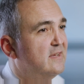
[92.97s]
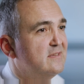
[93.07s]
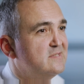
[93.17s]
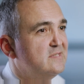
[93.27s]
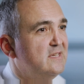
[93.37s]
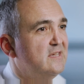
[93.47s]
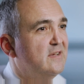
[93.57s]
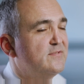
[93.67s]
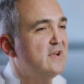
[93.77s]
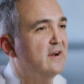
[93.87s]
and see
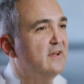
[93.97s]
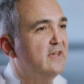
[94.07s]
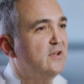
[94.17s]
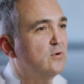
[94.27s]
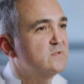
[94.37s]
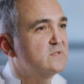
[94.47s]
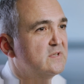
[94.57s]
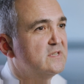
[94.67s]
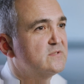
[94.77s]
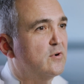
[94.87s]
if there are any
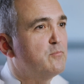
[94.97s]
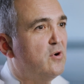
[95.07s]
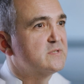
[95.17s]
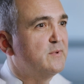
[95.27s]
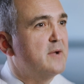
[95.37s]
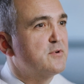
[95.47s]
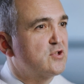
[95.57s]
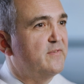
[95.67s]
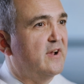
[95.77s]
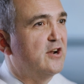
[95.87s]
concerns for possible
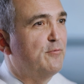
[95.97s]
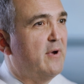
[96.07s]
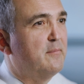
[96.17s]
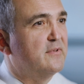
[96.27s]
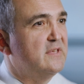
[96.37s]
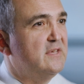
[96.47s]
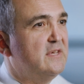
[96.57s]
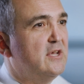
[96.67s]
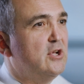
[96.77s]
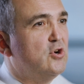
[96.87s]
hypertrophic cardiomyopathy.
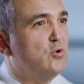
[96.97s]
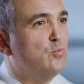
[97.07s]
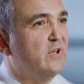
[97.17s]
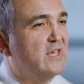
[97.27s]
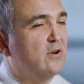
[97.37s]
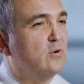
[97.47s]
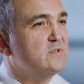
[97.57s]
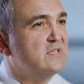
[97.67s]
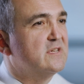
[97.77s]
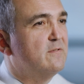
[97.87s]
We can
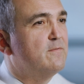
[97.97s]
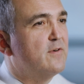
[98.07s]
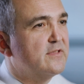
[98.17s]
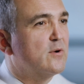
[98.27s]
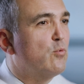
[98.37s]
consider further